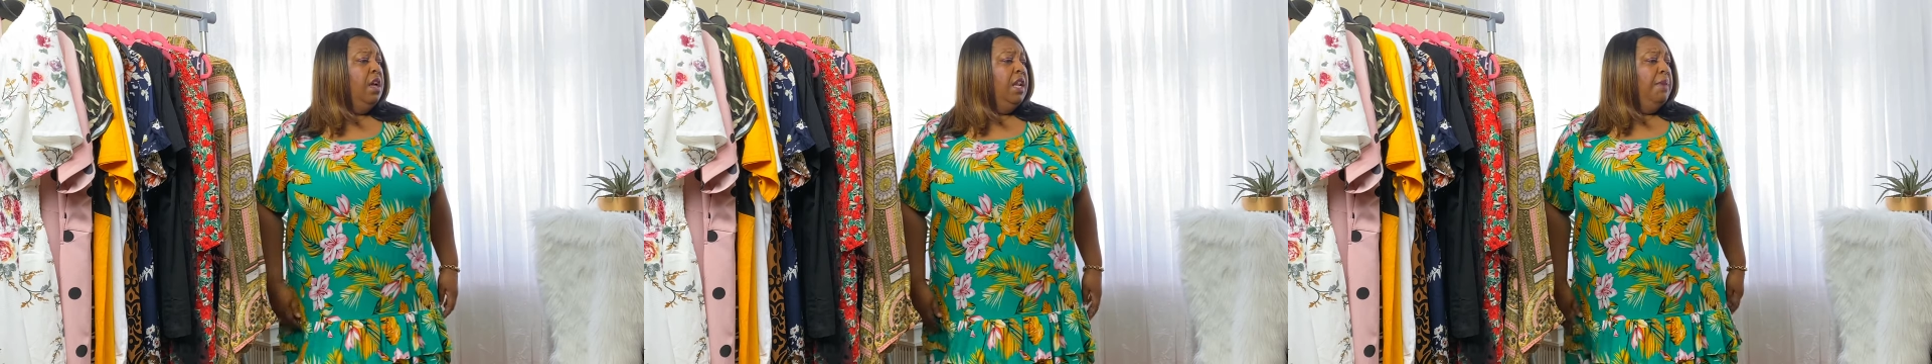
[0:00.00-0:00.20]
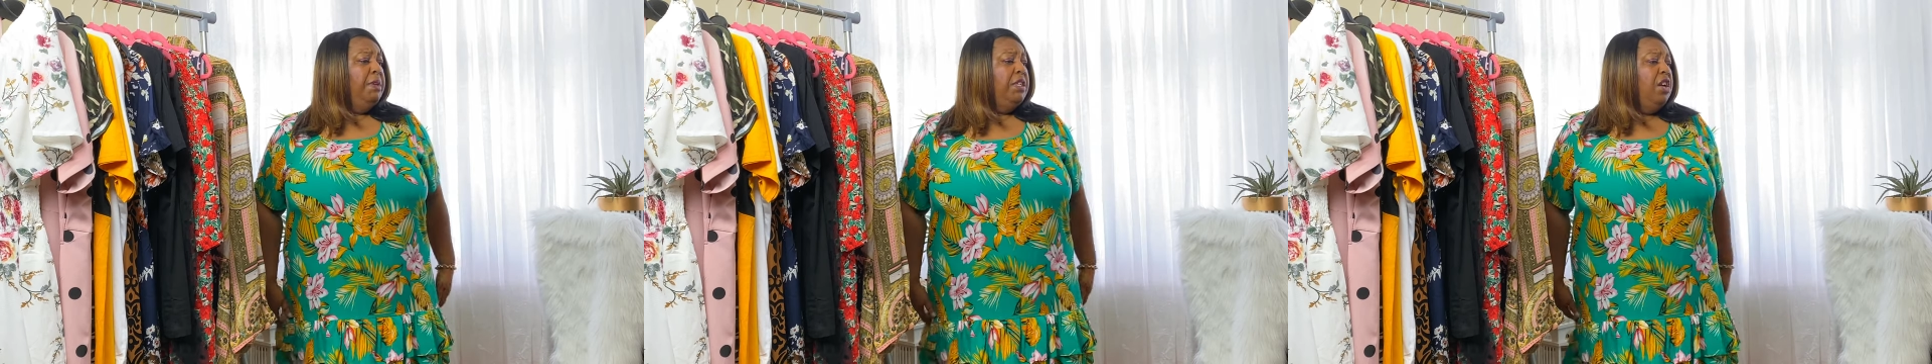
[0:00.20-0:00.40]

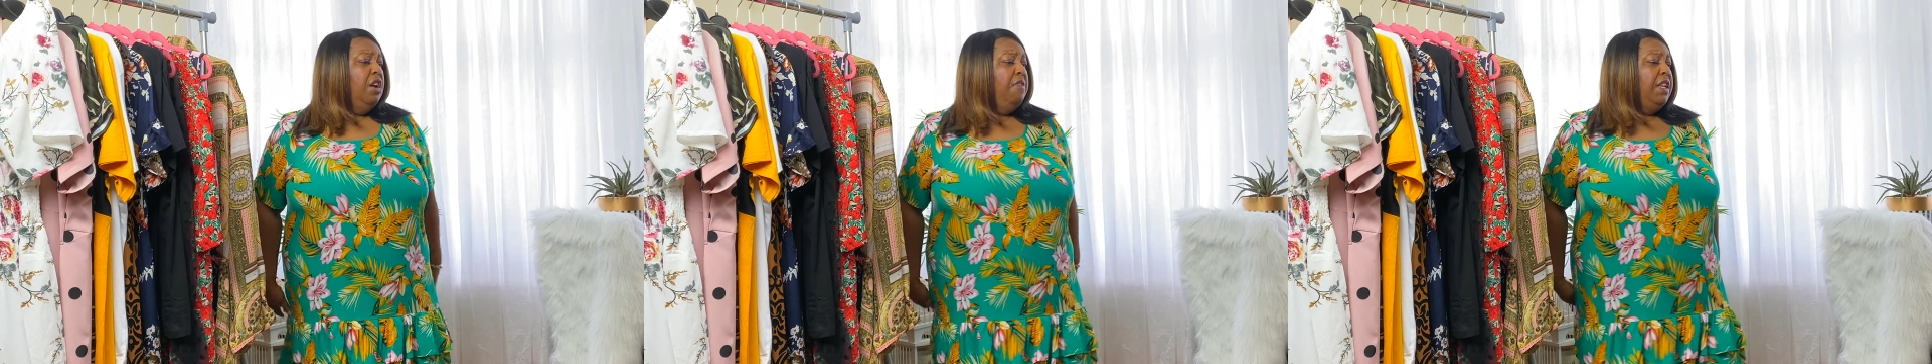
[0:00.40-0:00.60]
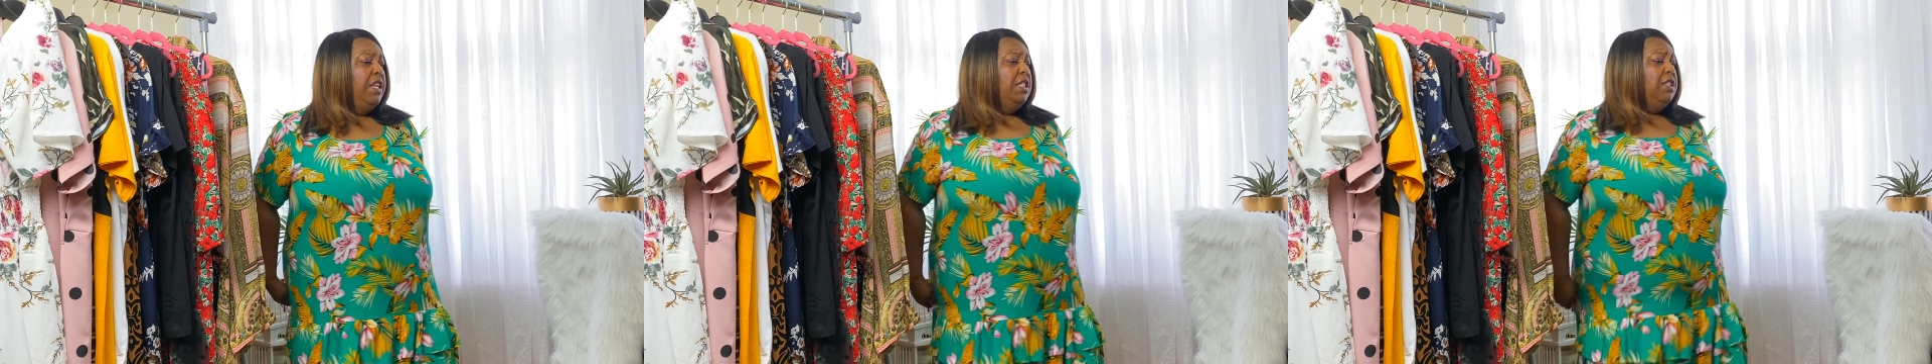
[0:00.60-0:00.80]
Let me
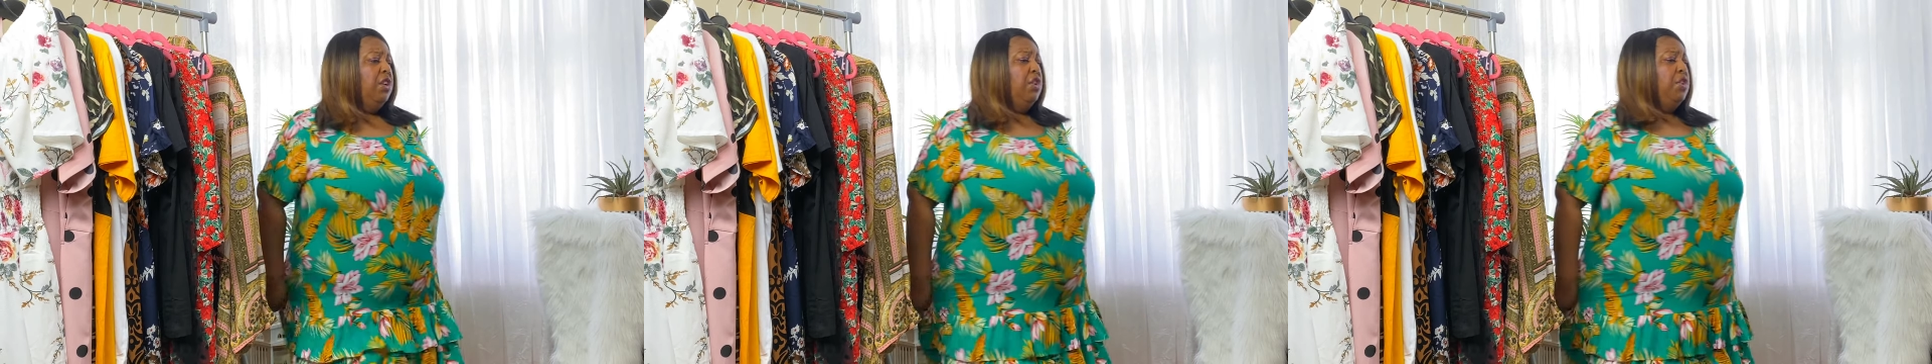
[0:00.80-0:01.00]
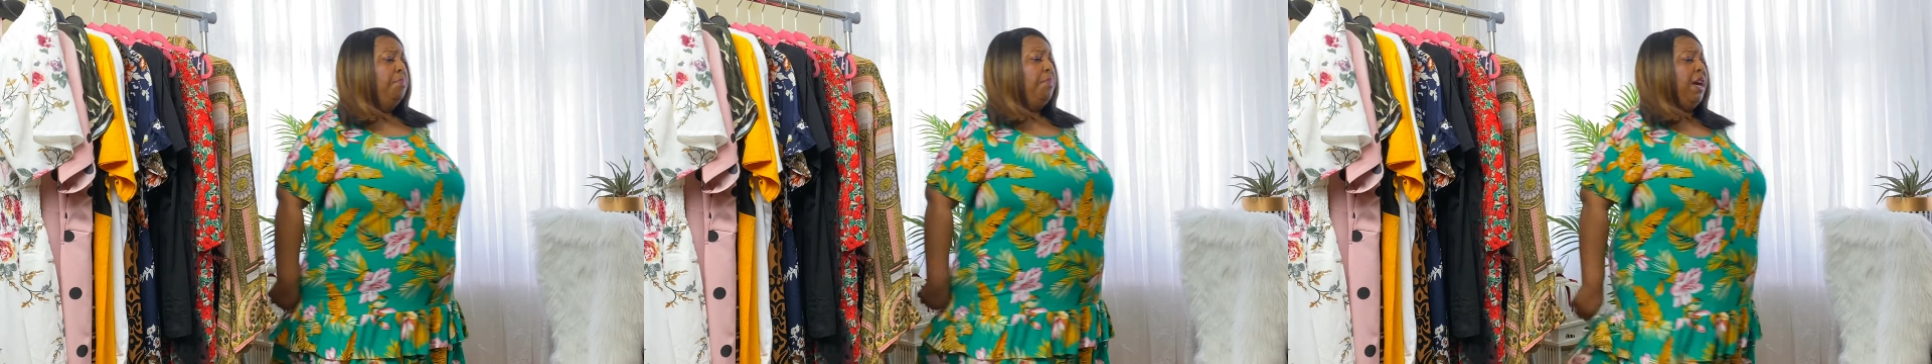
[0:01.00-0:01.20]
turn around and show
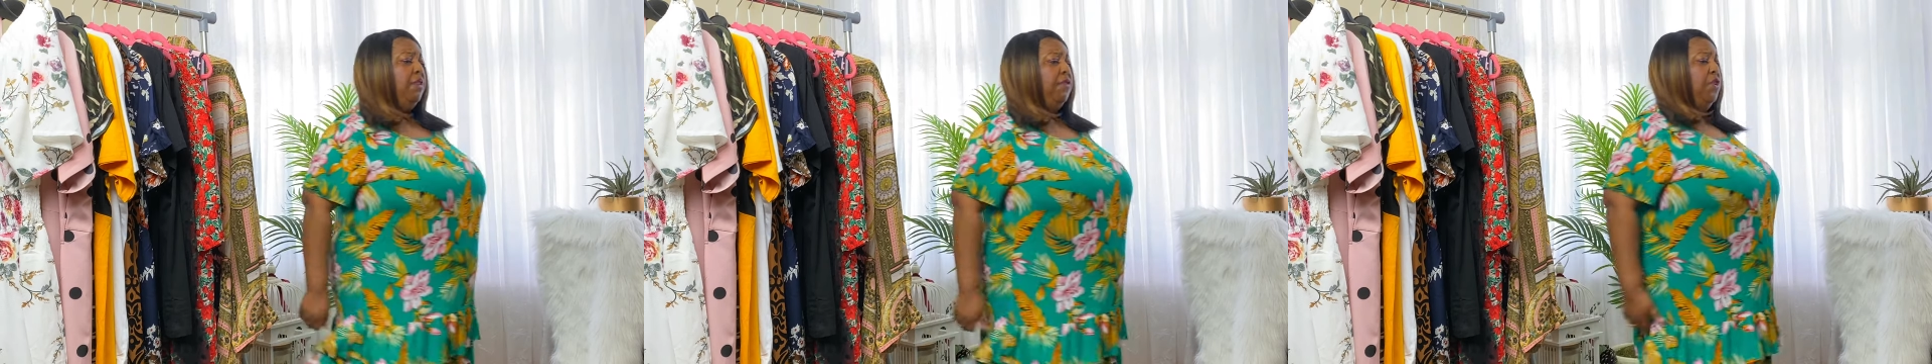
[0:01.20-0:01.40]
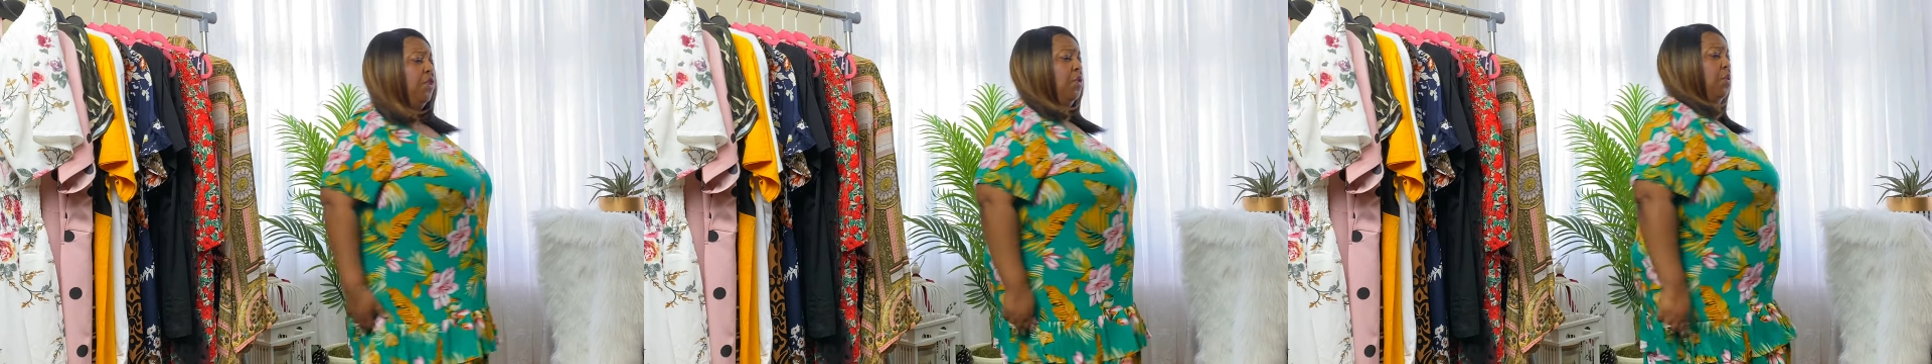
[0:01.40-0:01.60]
you the back
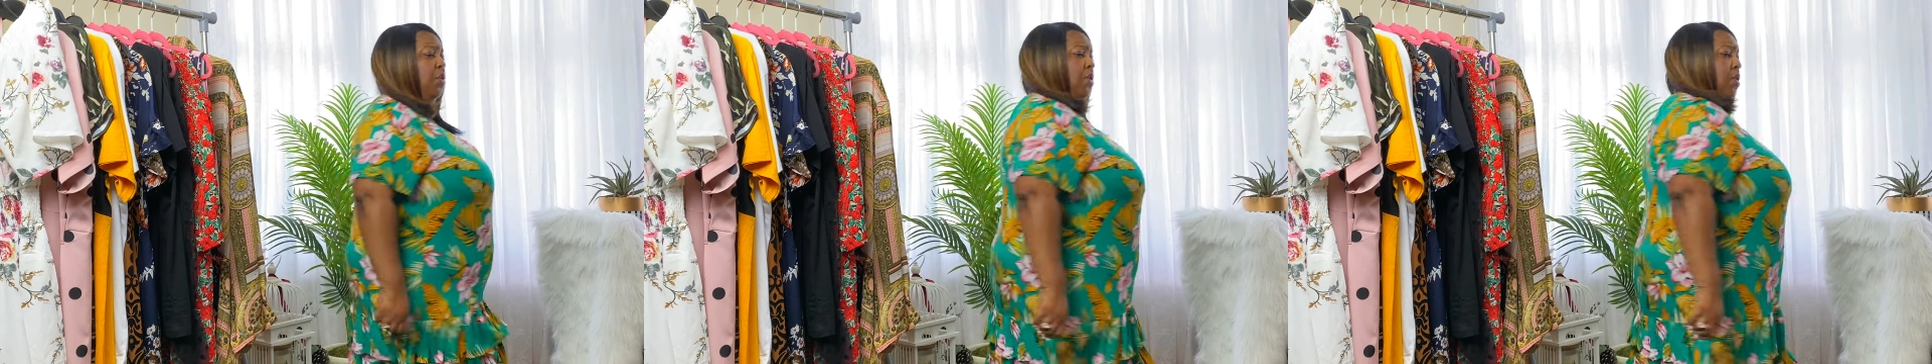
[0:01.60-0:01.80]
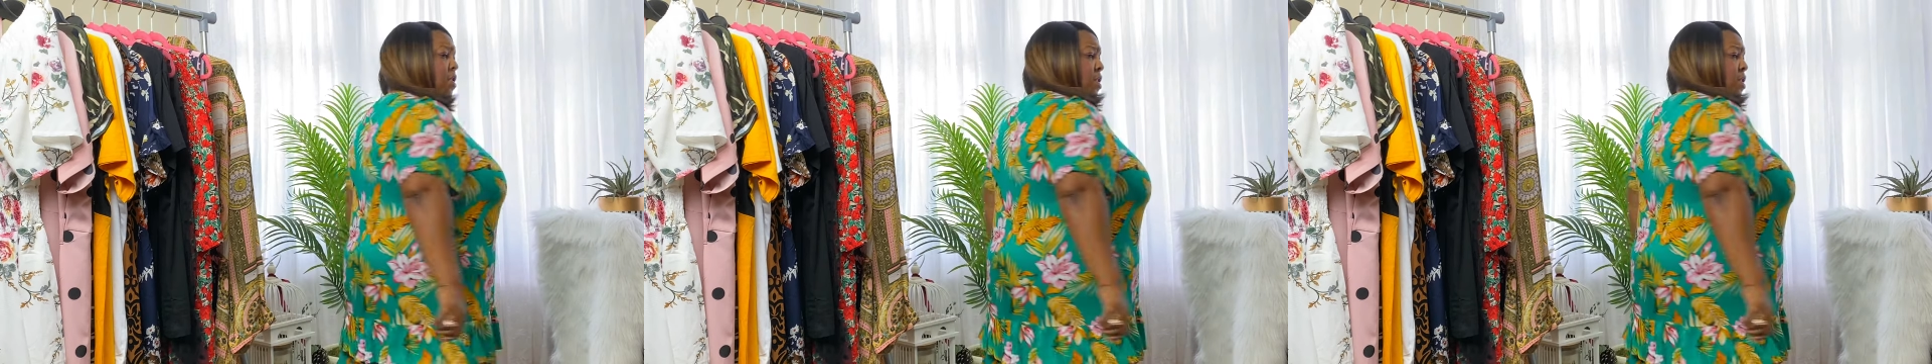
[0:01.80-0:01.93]
view